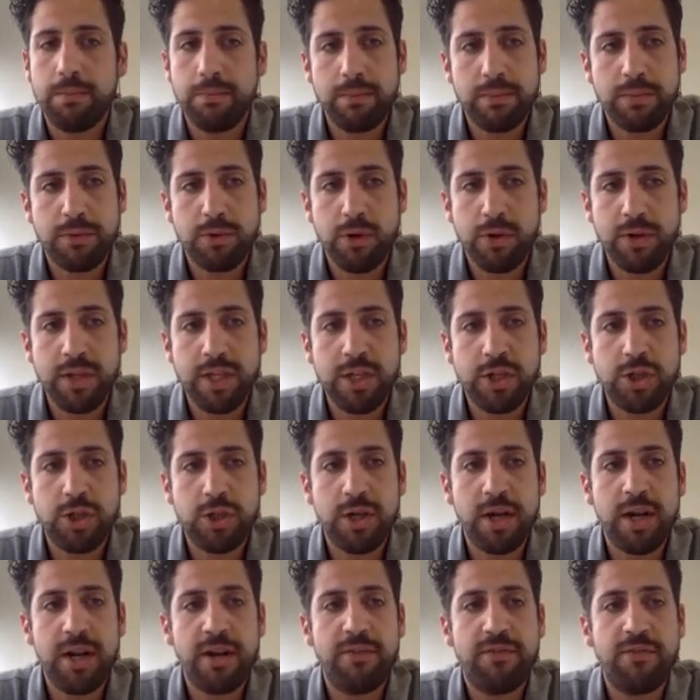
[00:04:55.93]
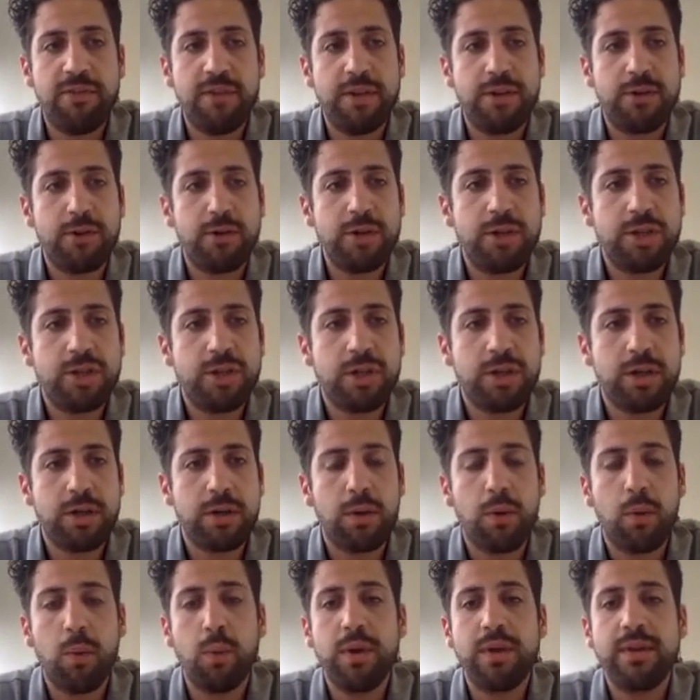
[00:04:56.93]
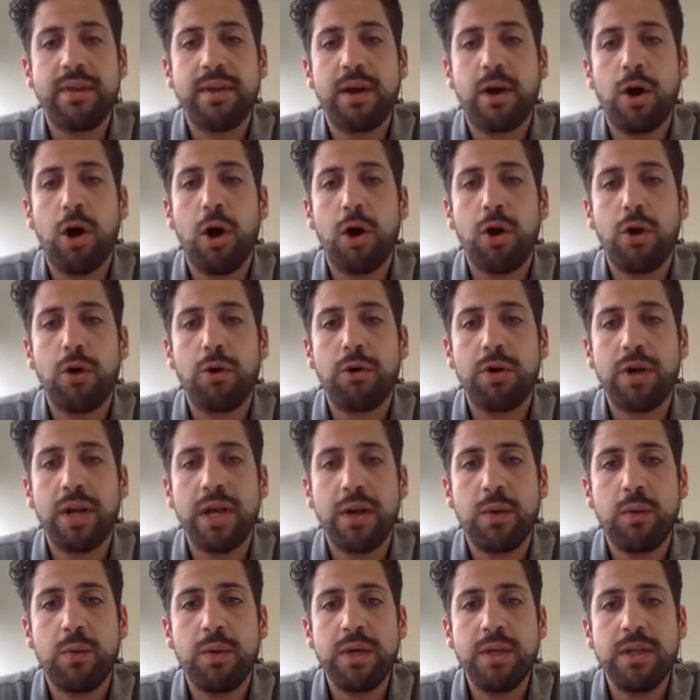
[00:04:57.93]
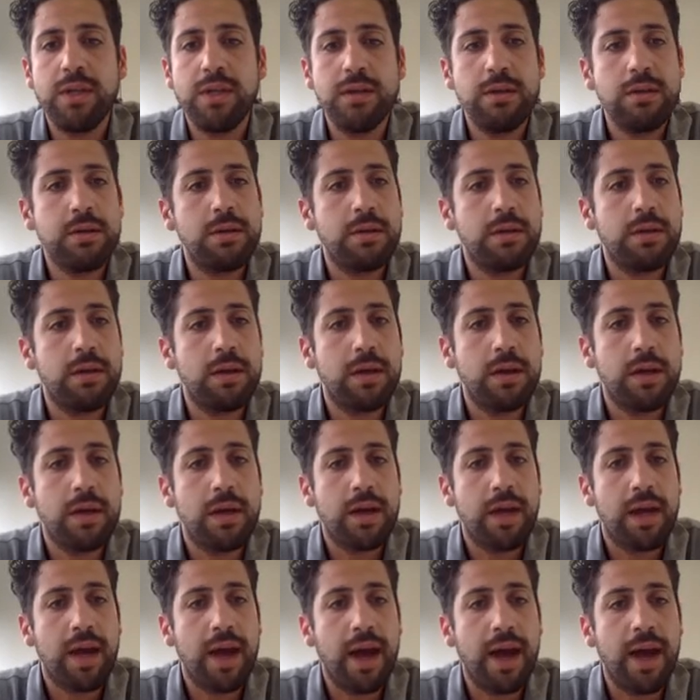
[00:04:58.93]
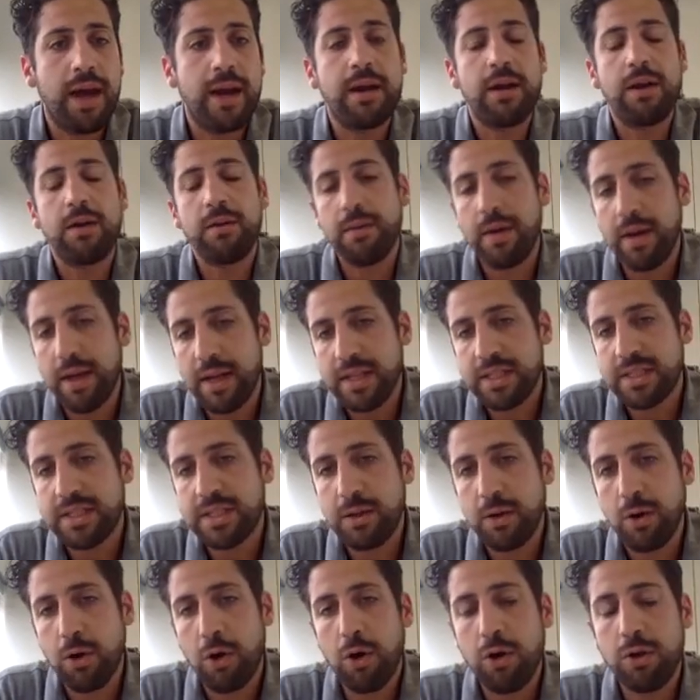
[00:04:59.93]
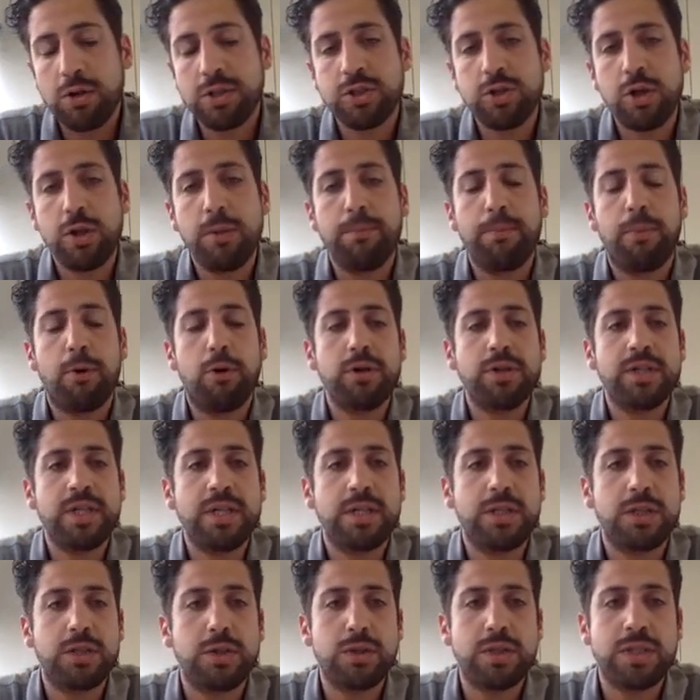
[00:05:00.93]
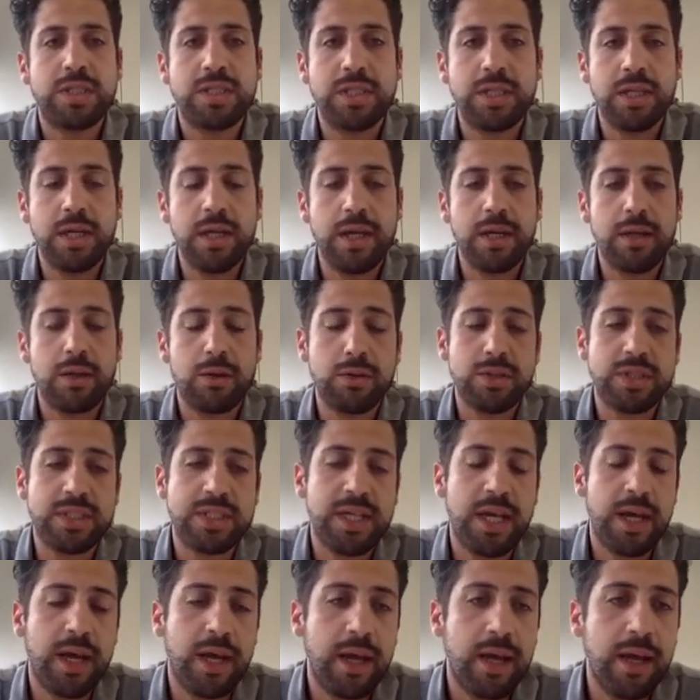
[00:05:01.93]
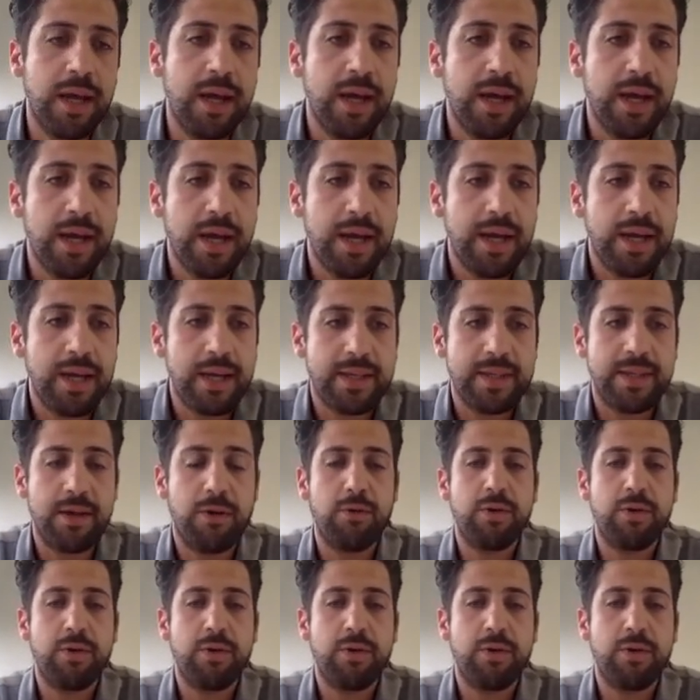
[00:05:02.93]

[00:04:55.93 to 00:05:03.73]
Traditional infiltration with the color liquid. And it's also important to say there